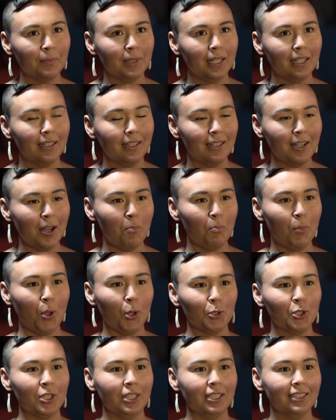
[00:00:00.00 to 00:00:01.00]
like a
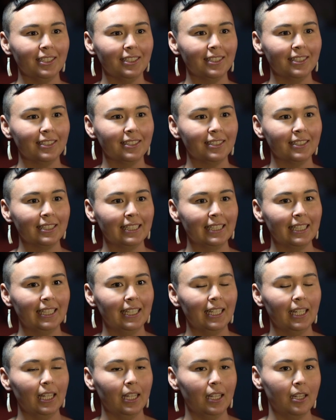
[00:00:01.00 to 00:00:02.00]
compulsion.
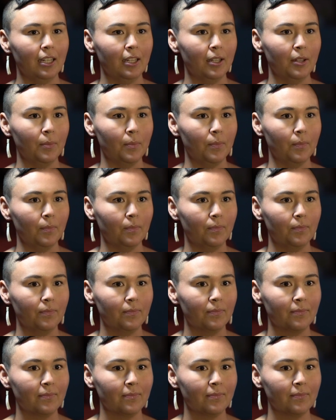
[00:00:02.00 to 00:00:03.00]

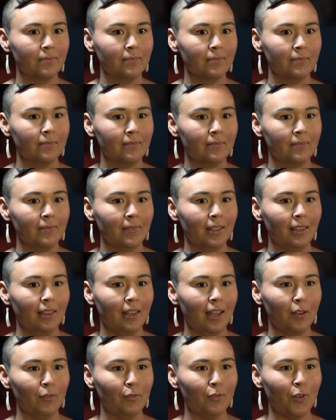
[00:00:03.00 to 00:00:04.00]

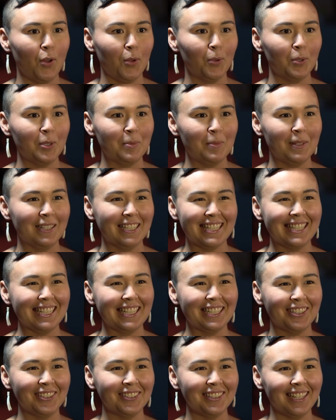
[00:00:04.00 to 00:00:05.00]
I've always been a
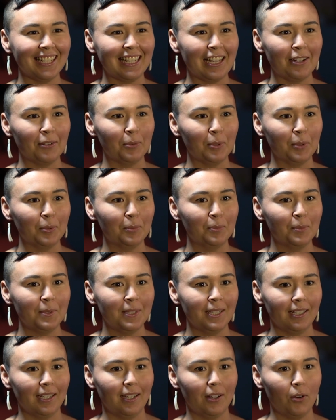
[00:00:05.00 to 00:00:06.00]
singer. Like, I would
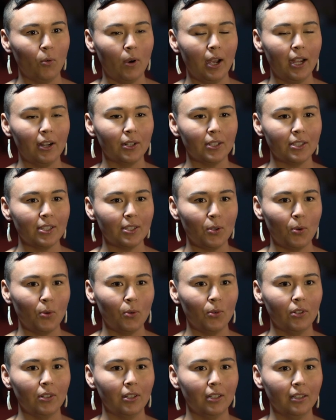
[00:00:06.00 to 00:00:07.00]
sing in choir at
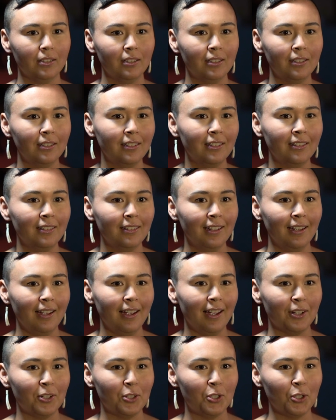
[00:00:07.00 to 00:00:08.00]
school,
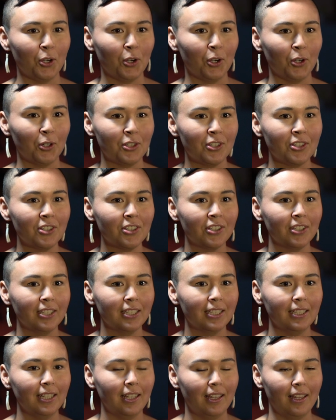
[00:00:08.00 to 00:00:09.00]
at church,
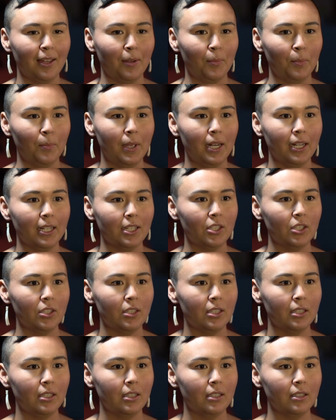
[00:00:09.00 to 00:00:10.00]
and
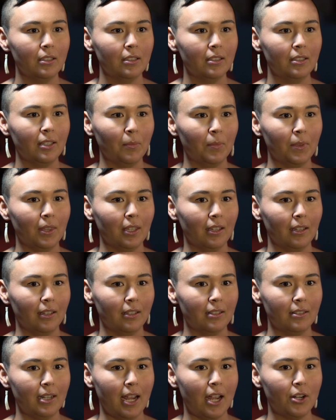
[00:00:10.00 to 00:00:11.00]
it's something
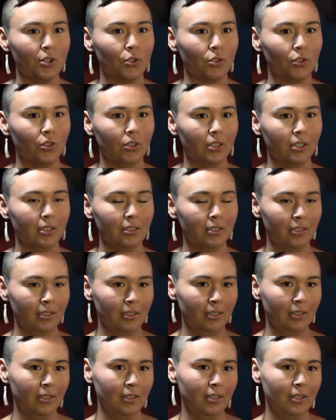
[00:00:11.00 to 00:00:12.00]
as natural
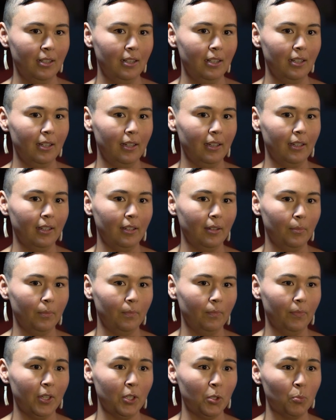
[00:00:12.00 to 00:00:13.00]

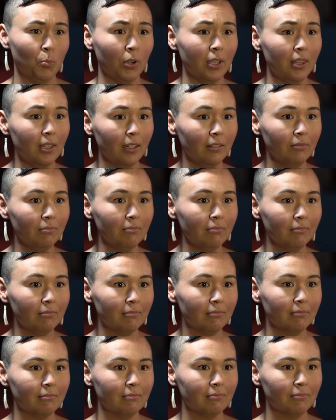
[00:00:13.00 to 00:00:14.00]
as breathing.
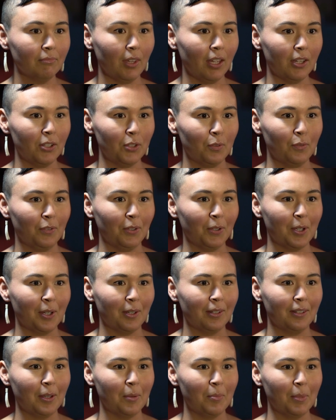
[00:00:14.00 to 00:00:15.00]
I just feel
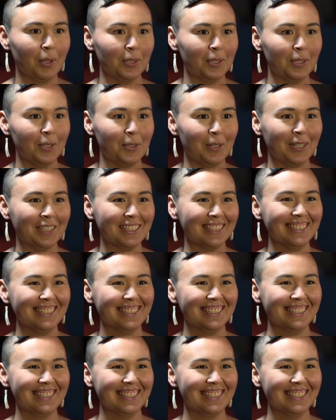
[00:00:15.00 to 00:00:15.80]
compelled to do it.